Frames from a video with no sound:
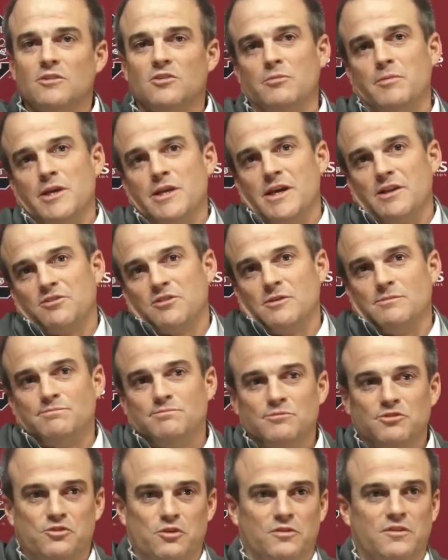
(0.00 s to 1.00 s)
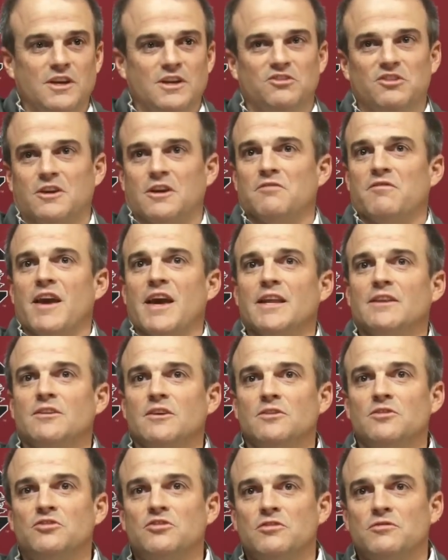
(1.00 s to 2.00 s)
to me that's a strategic
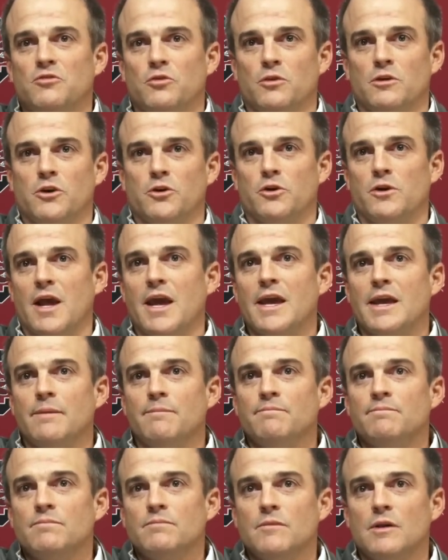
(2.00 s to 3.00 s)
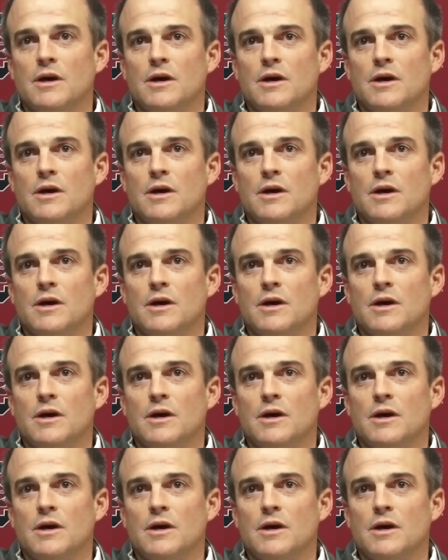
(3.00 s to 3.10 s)
advantage for Notre Dame.